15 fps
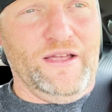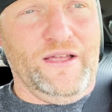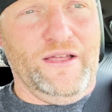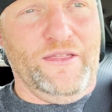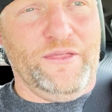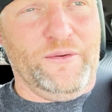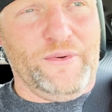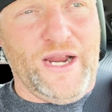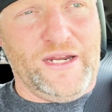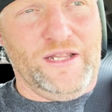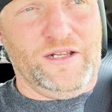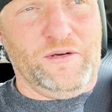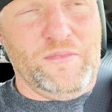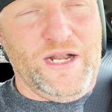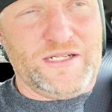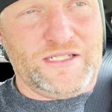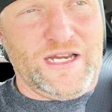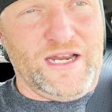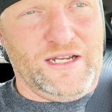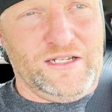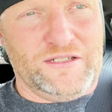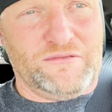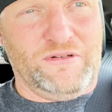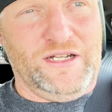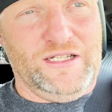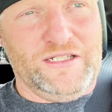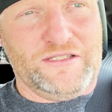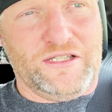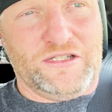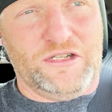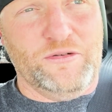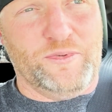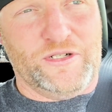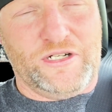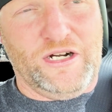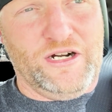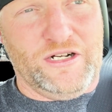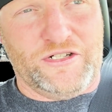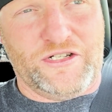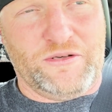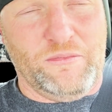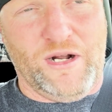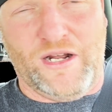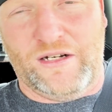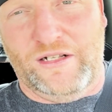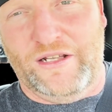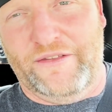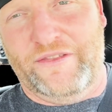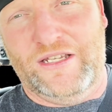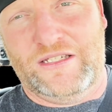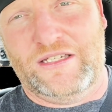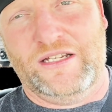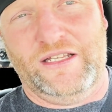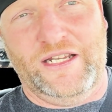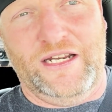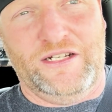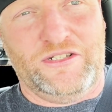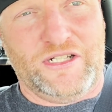The regular Mustang, as well as the supercharged model of the Celine,